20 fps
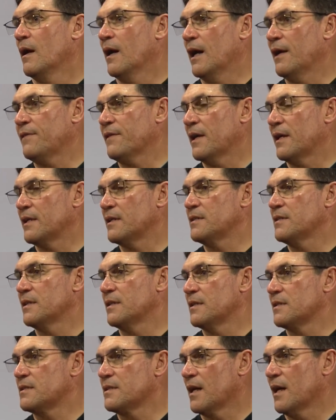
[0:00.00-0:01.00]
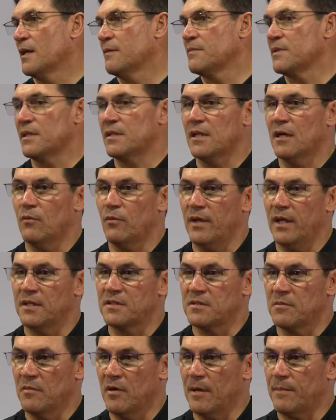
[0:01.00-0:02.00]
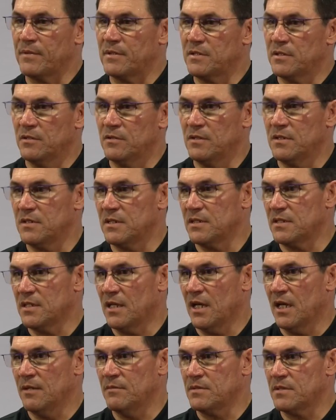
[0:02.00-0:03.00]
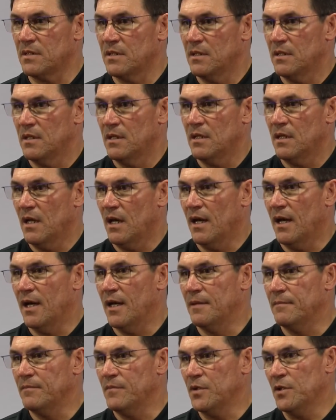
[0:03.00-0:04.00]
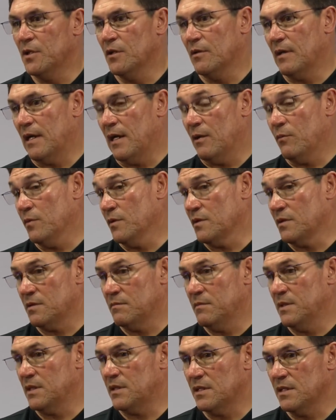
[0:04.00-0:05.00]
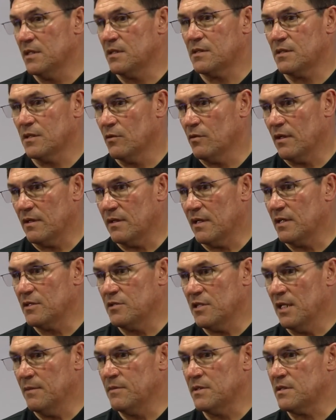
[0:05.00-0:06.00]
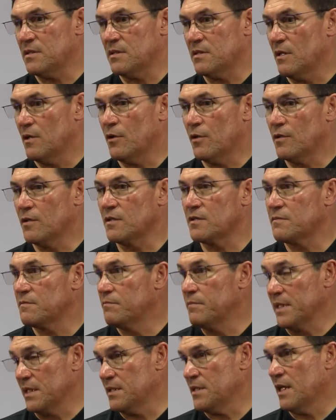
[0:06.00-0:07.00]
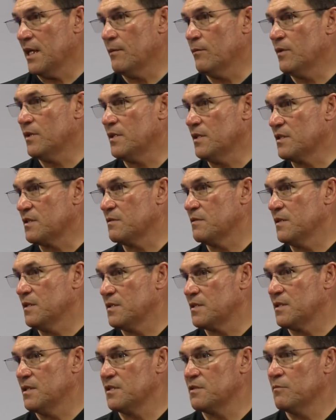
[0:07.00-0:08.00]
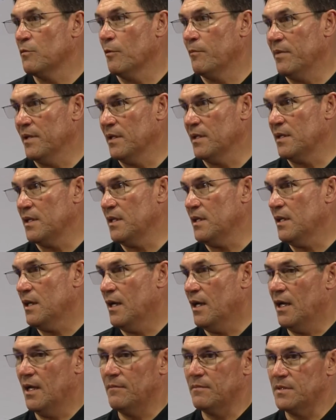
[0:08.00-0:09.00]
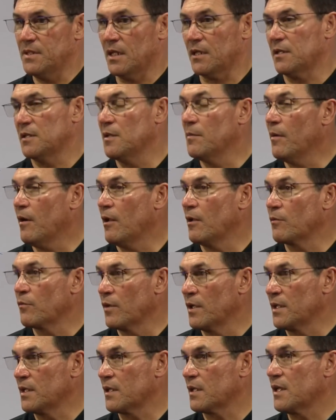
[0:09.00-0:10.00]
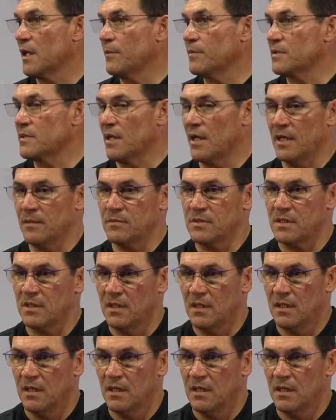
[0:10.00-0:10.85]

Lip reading: I thought it did at times. I thought we had some opportunities at times. You know, I will admit this, though. I thought Jameis hurt us big time with his mobility, tucking the ball and running a couple times.